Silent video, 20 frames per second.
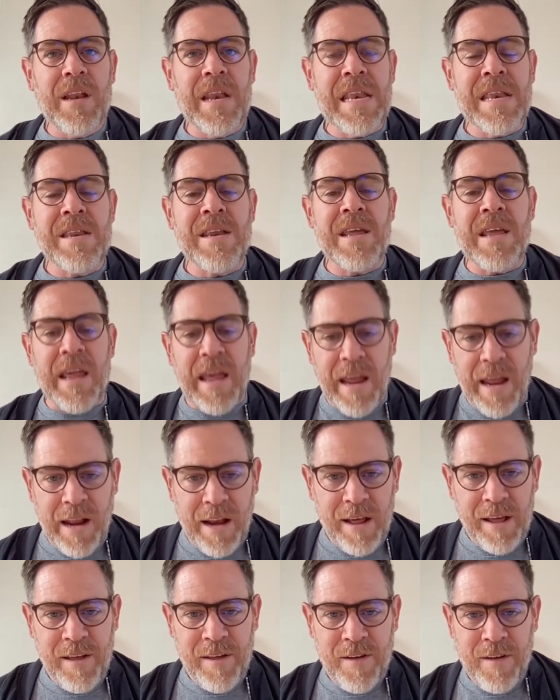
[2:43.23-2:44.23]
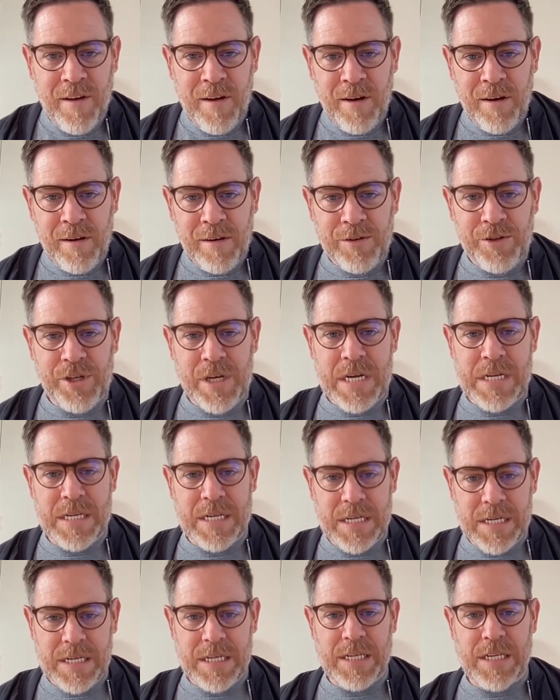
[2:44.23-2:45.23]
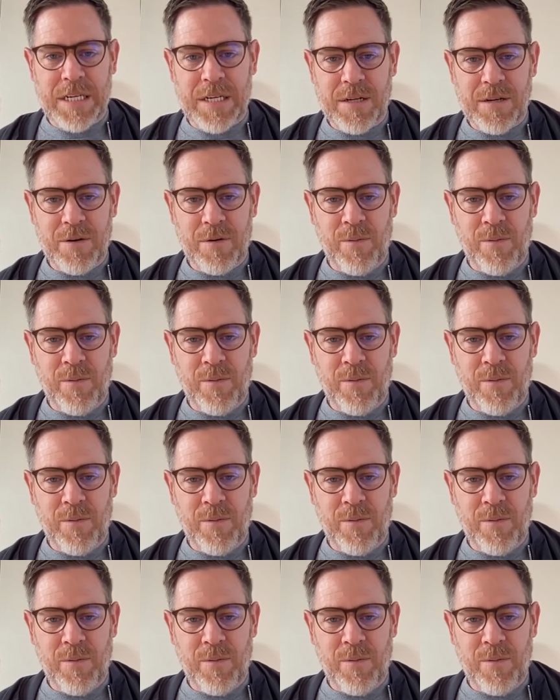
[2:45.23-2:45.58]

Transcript: need Jesus.